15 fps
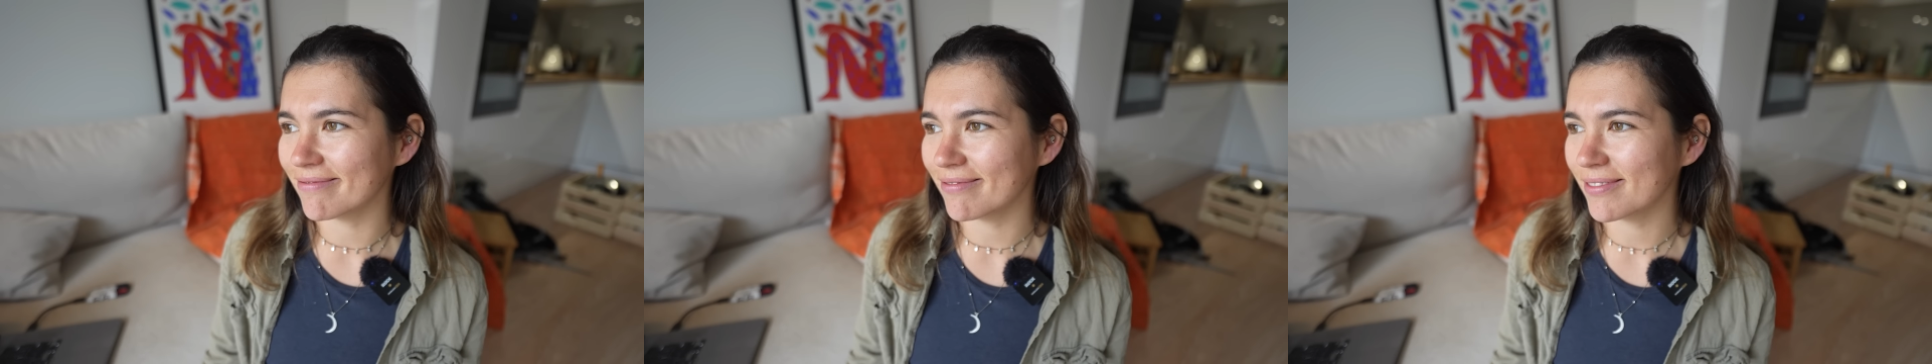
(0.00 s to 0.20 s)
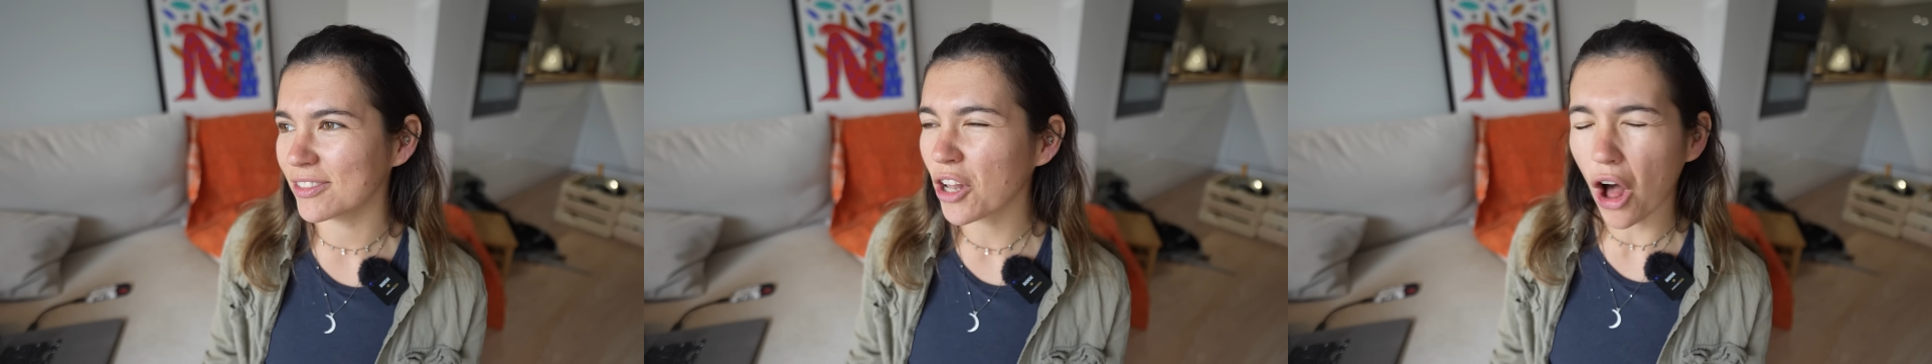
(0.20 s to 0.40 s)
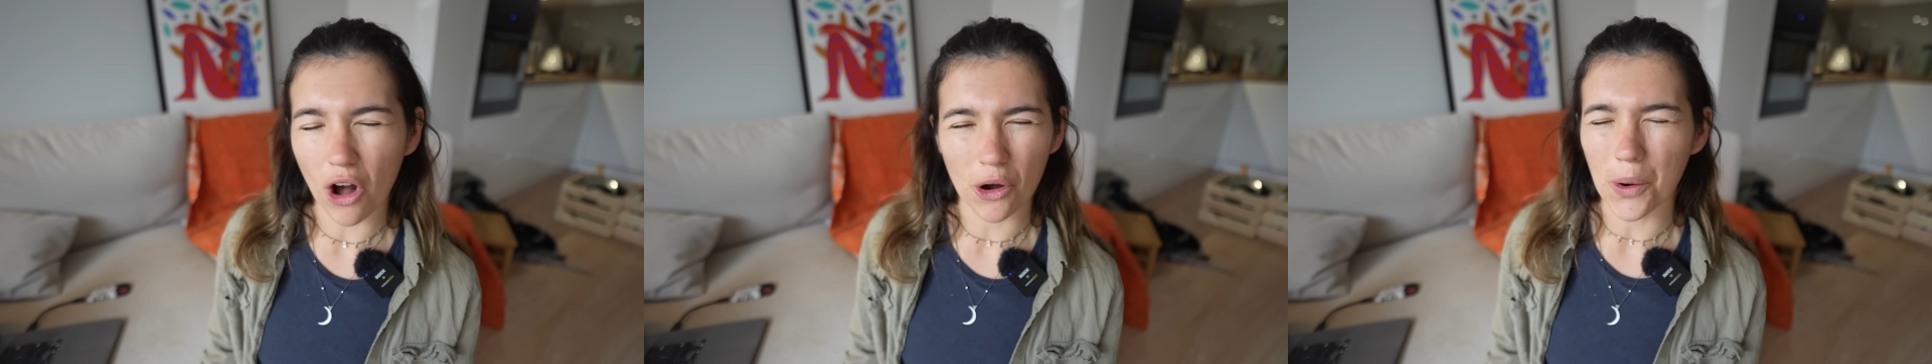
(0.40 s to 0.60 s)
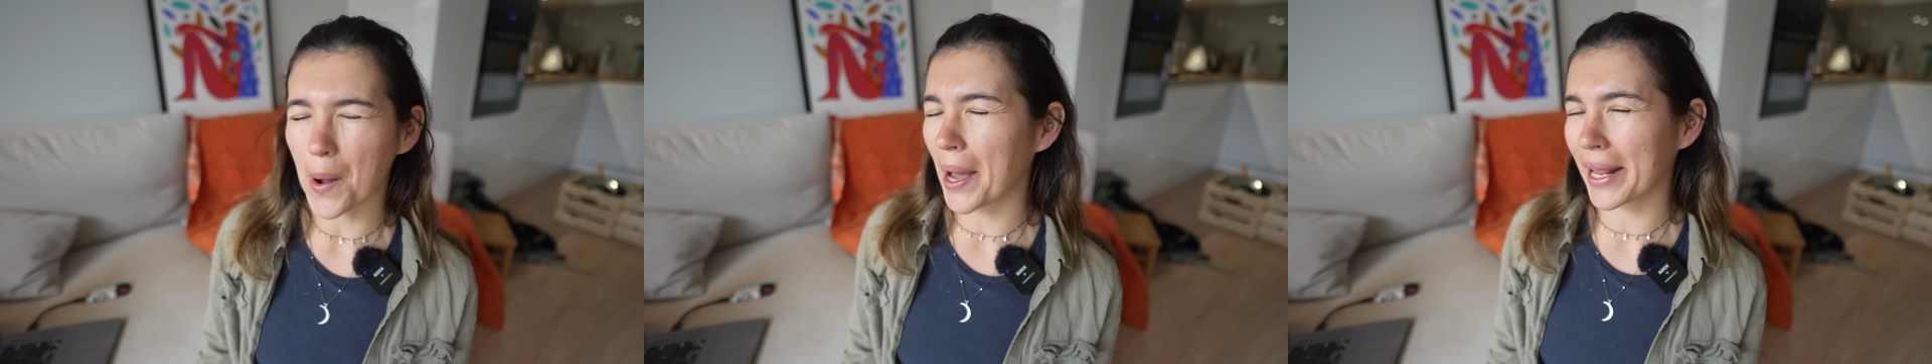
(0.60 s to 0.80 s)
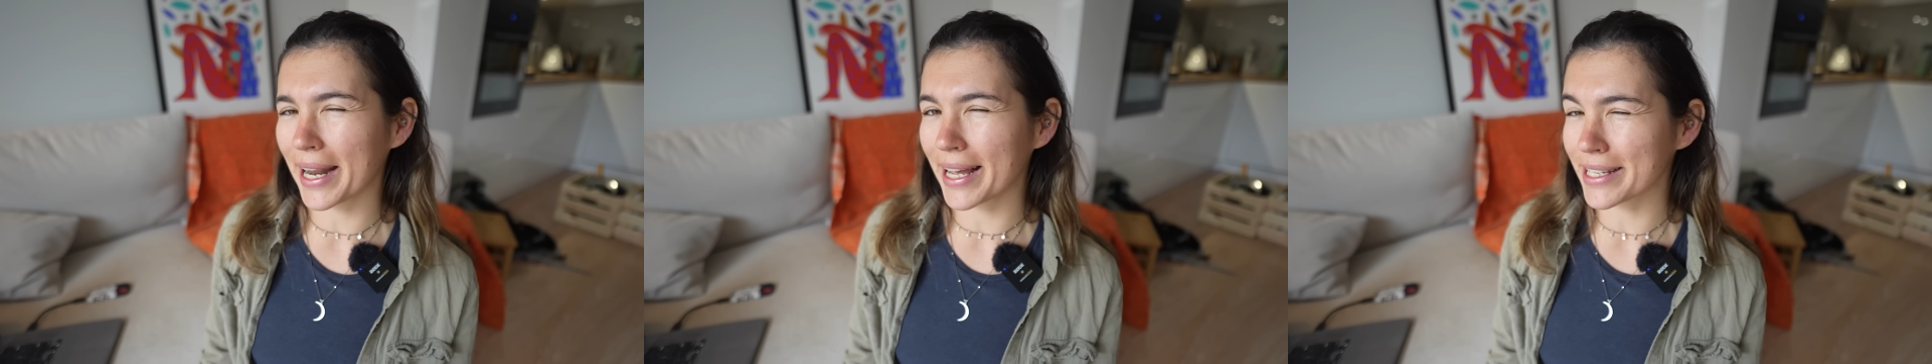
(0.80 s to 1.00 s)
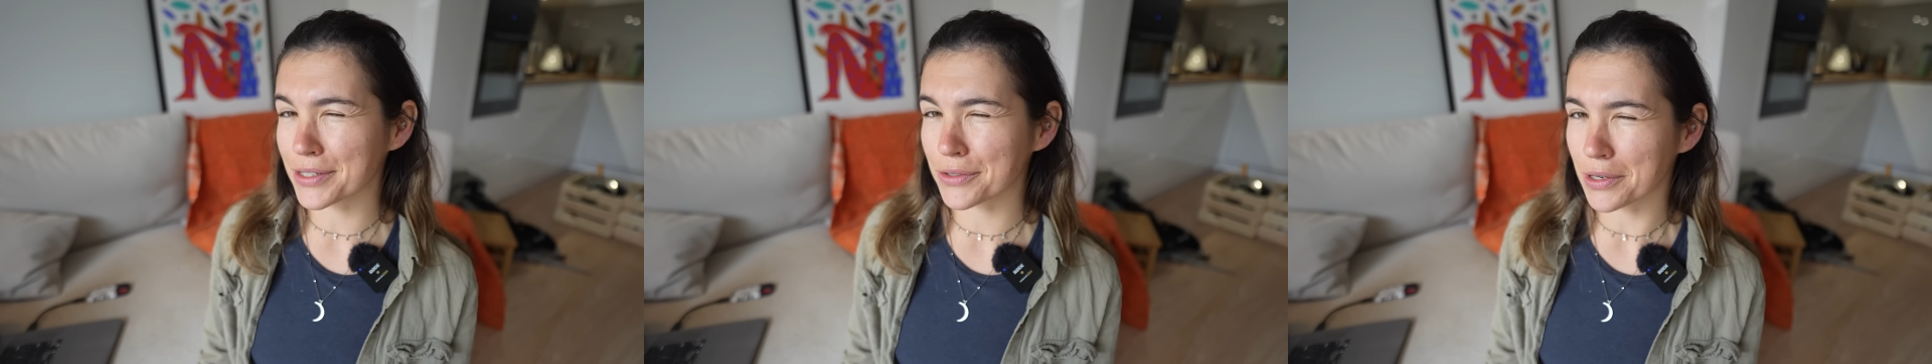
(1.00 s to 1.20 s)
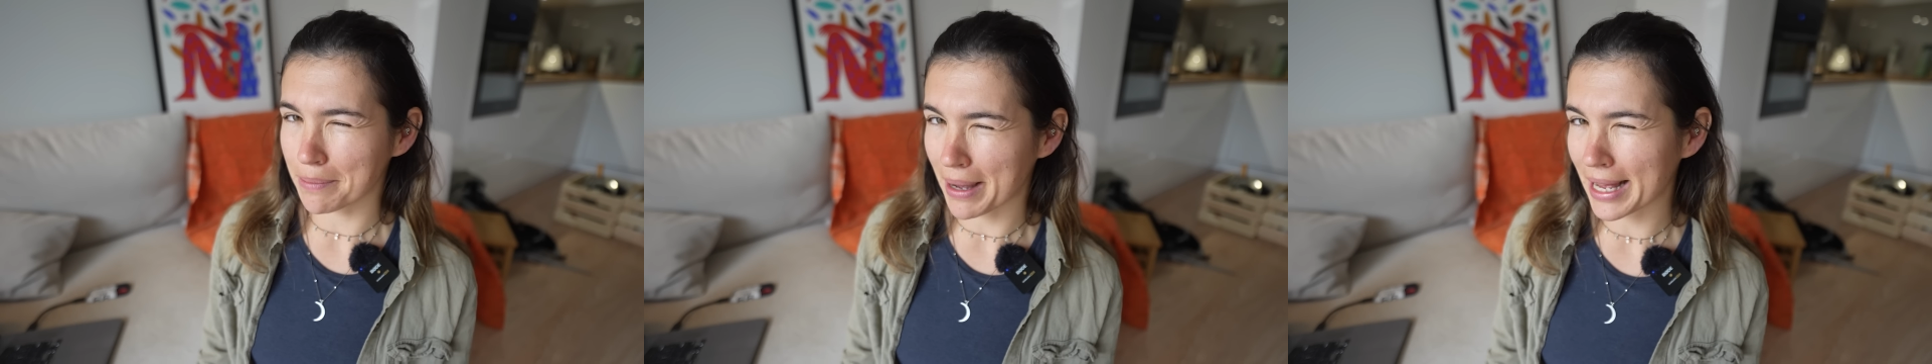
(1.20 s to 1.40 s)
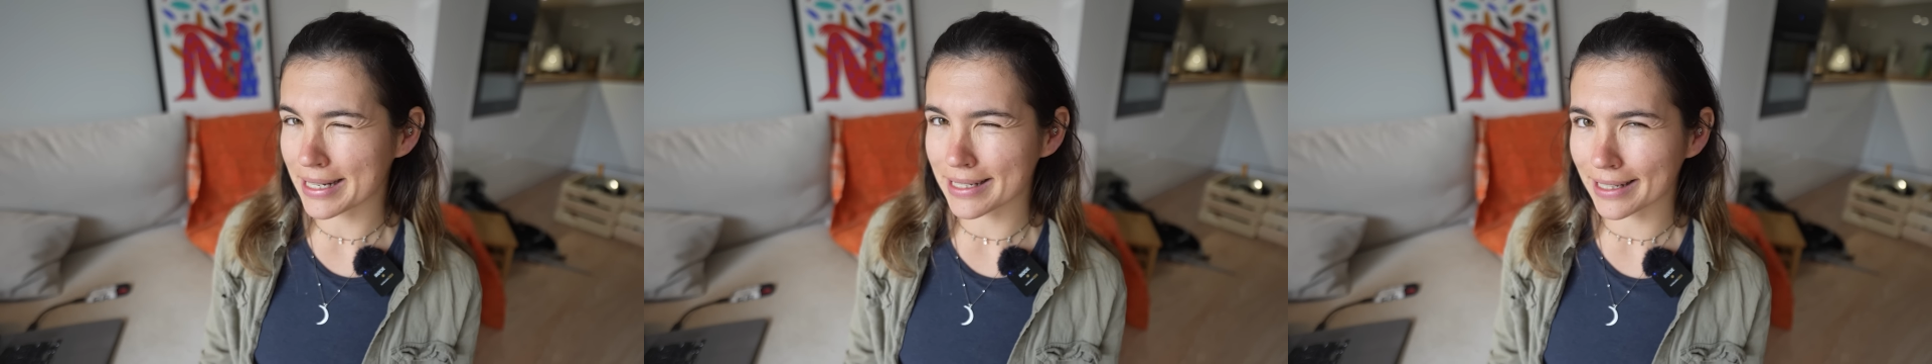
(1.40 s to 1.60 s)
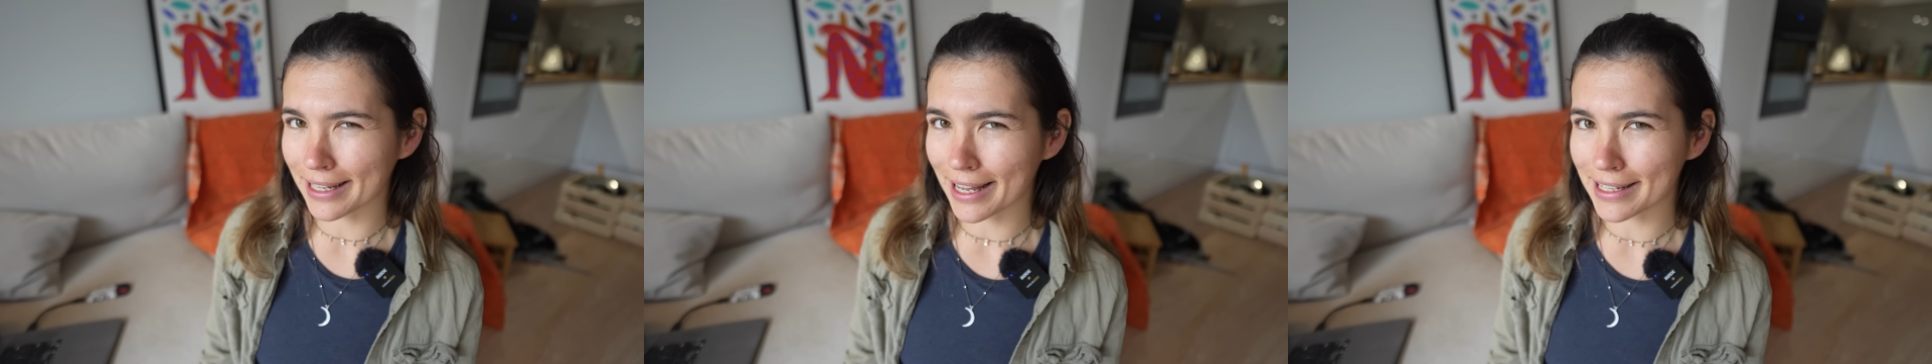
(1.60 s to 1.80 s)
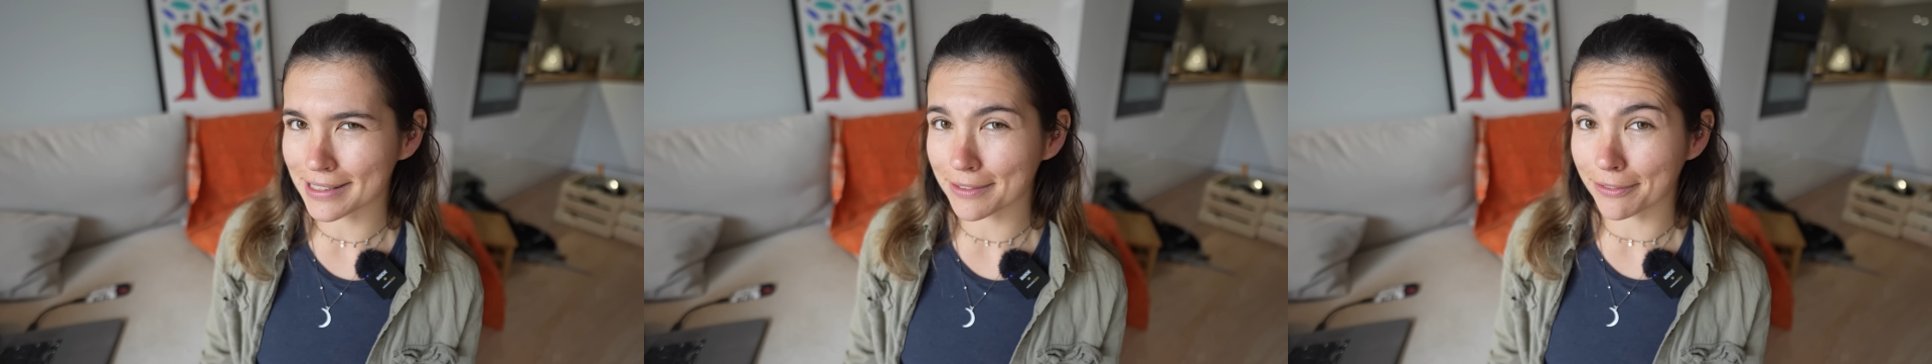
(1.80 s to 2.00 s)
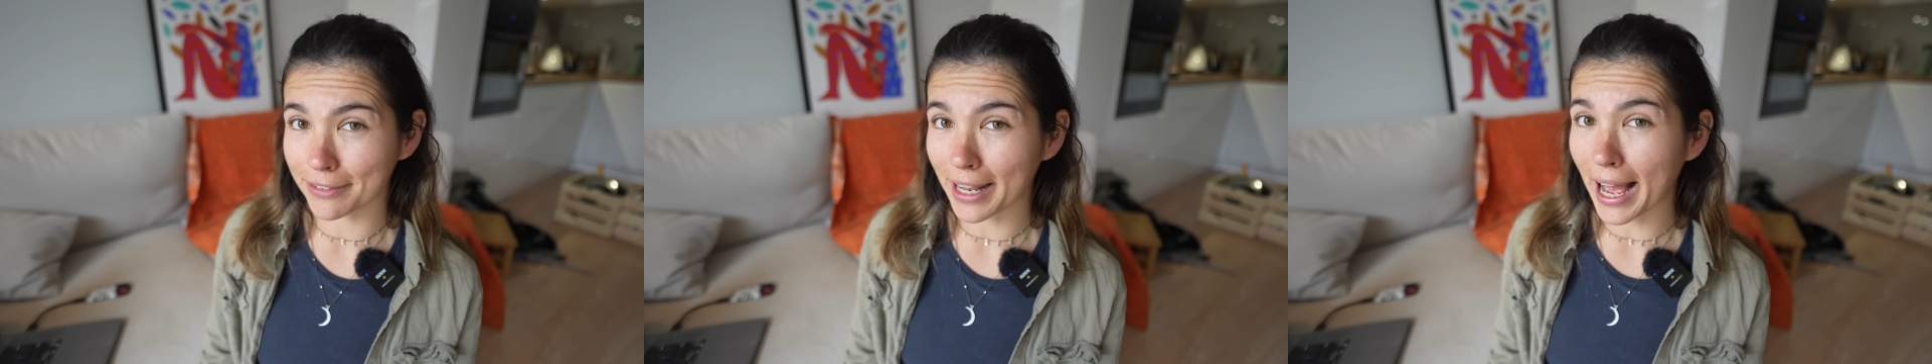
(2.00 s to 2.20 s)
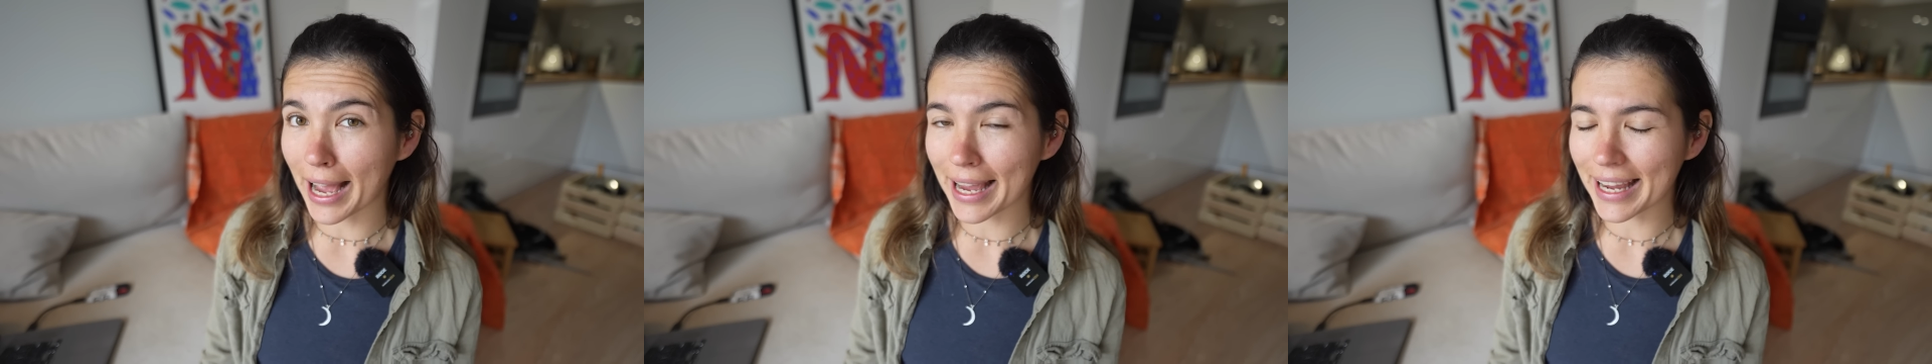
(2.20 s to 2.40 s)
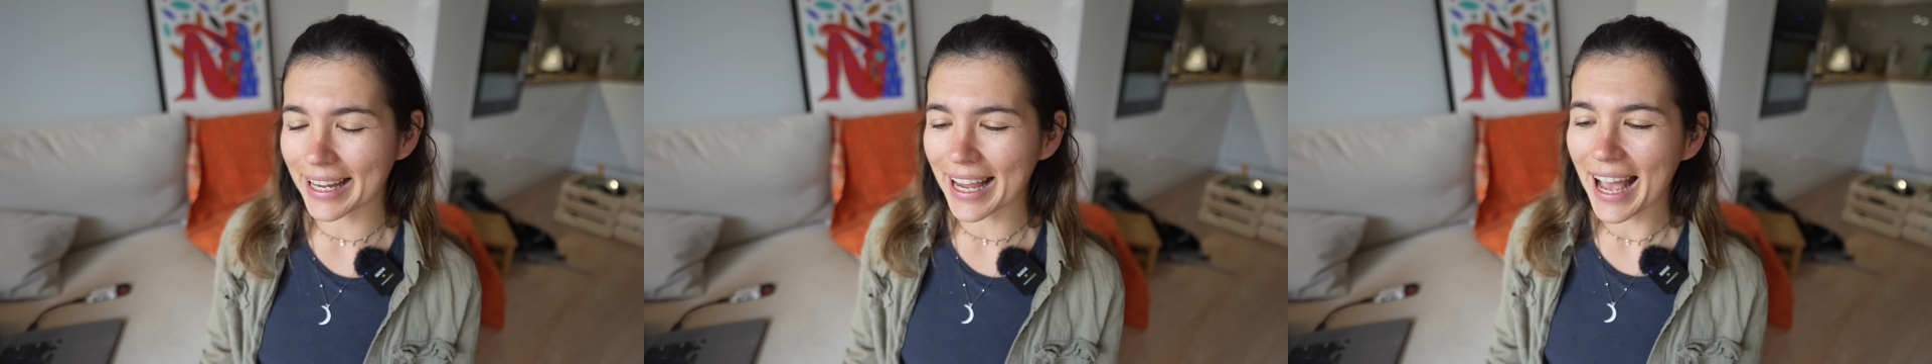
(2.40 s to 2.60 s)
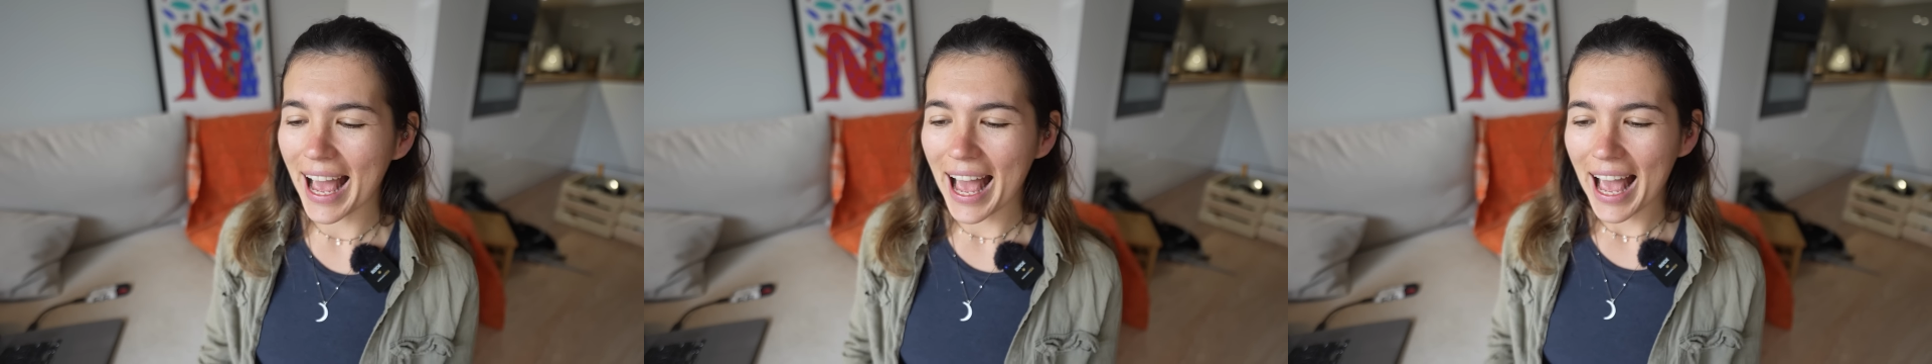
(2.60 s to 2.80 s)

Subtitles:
not quite as dramatic as flying.